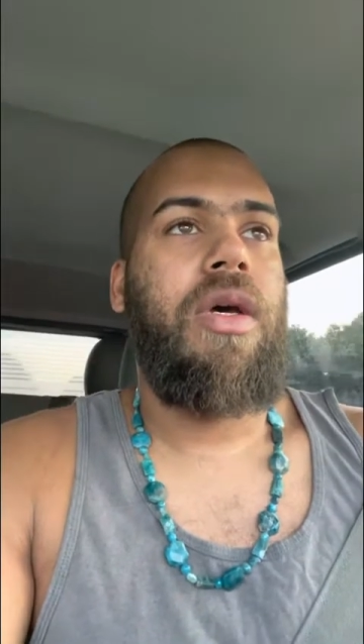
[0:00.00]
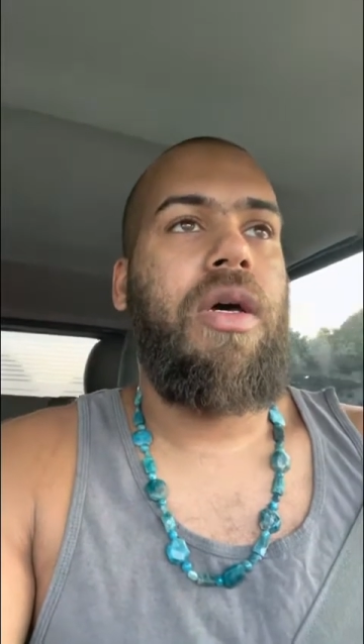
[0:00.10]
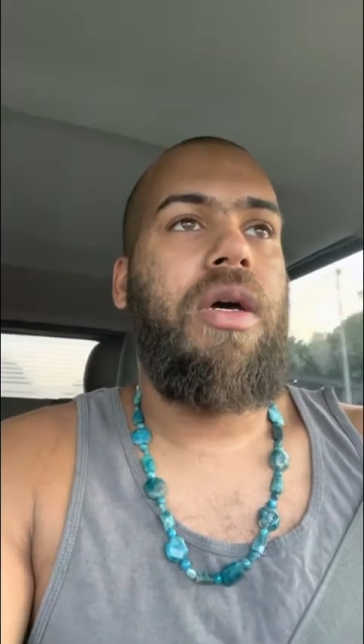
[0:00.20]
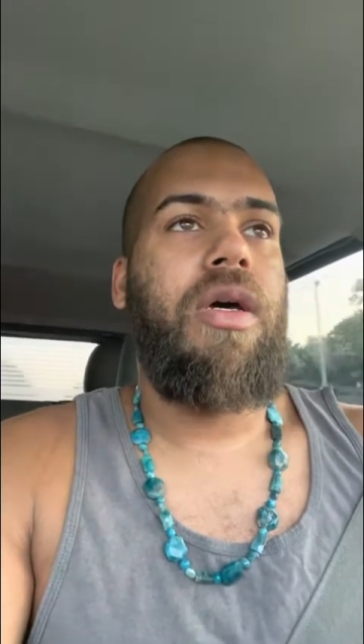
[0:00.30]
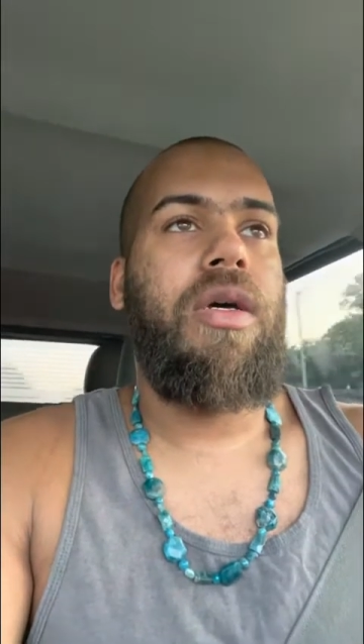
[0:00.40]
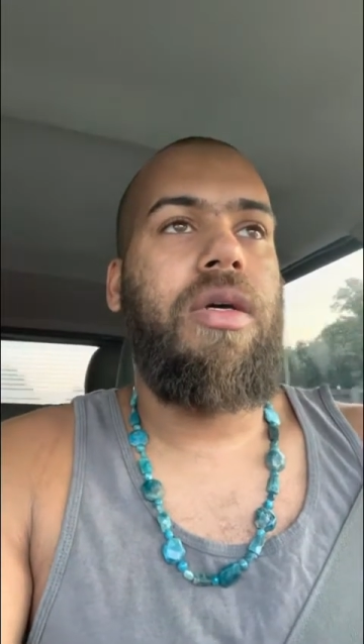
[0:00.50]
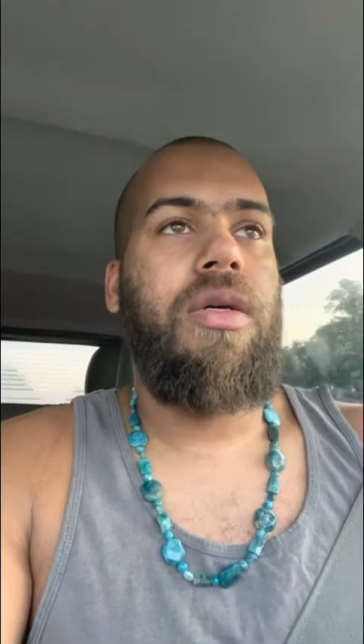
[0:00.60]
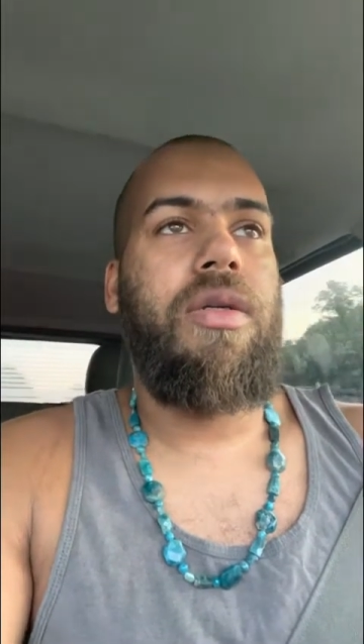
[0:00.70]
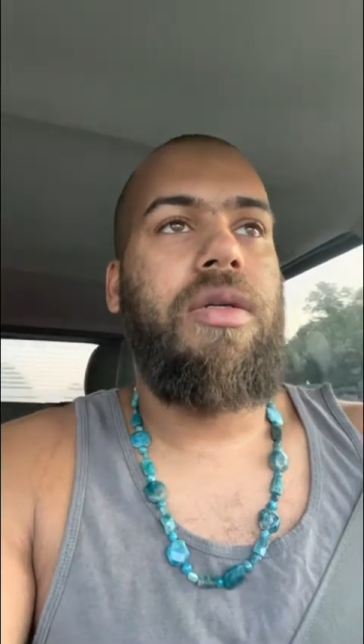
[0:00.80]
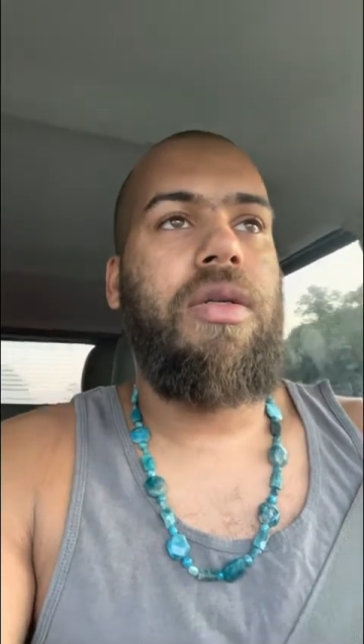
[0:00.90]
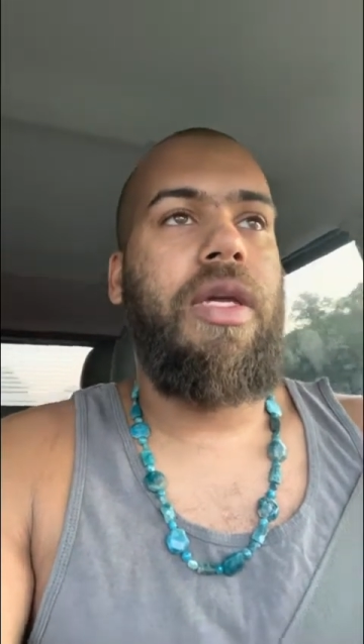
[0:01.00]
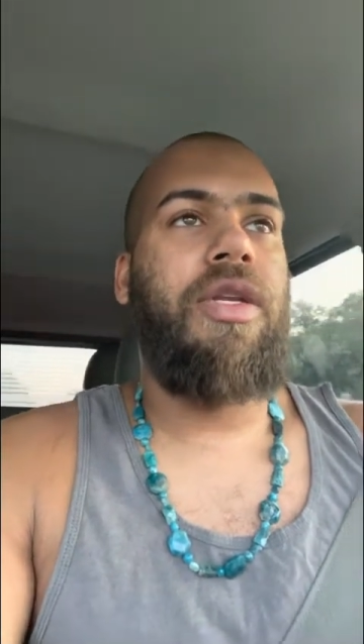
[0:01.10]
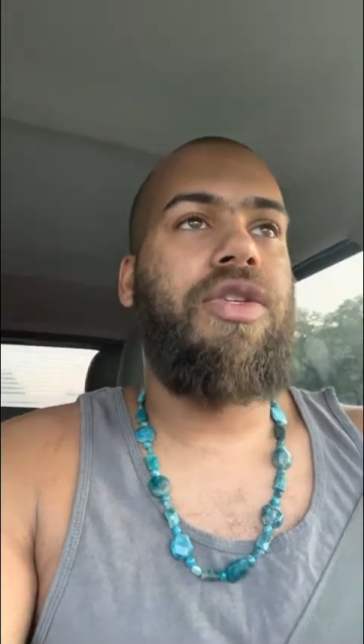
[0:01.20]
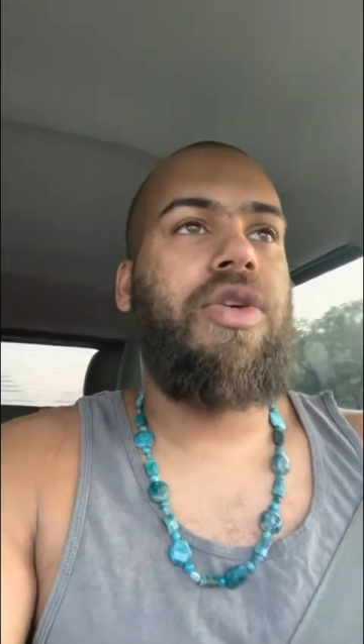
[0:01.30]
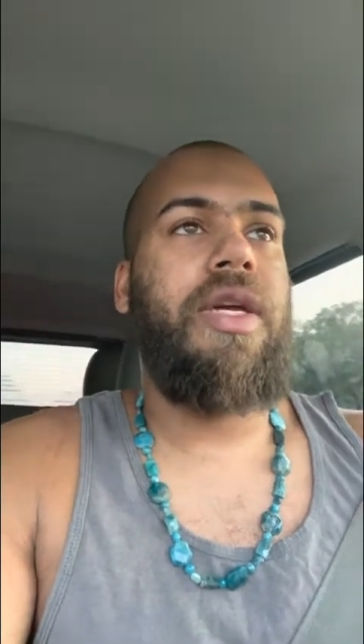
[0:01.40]
uh,
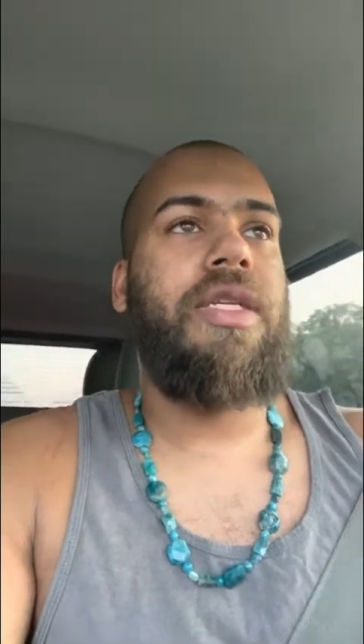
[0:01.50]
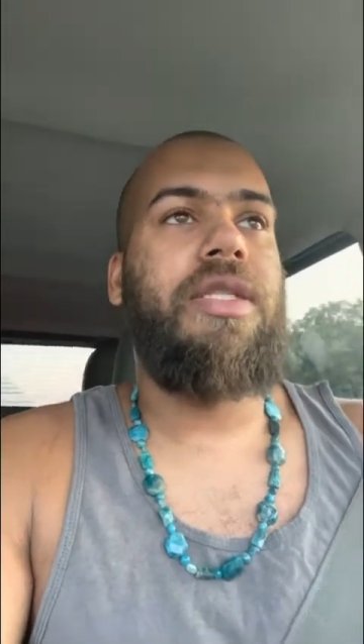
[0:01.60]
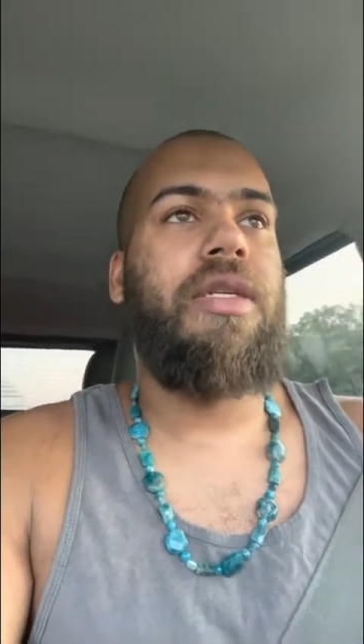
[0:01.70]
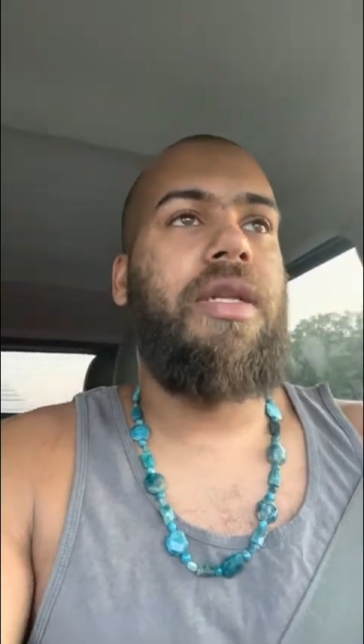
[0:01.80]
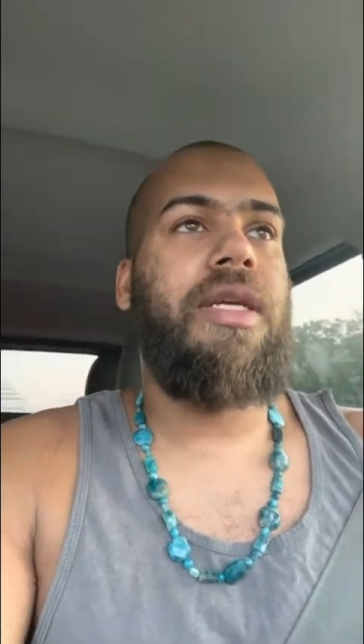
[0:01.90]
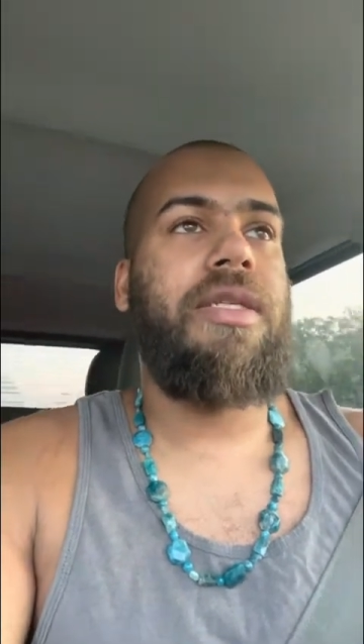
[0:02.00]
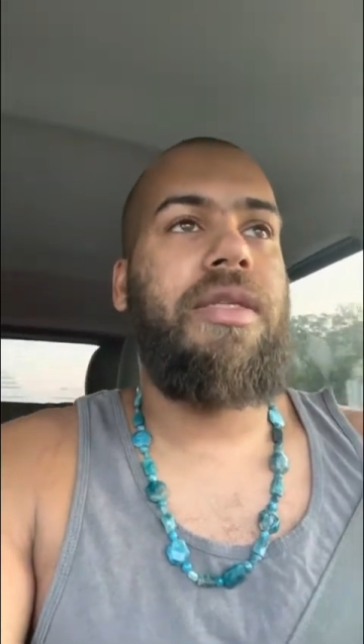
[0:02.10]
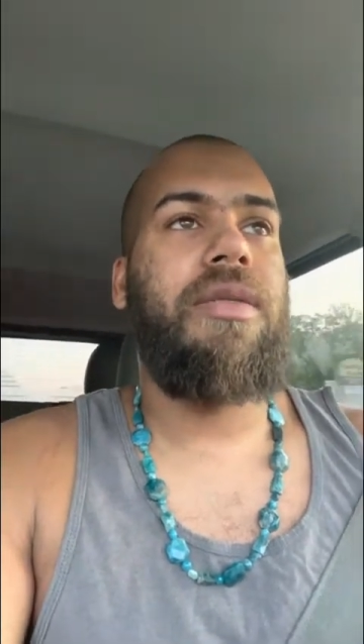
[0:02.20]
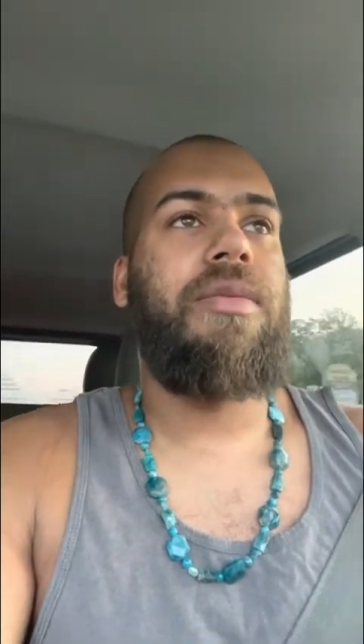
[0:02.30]
in transit lesson,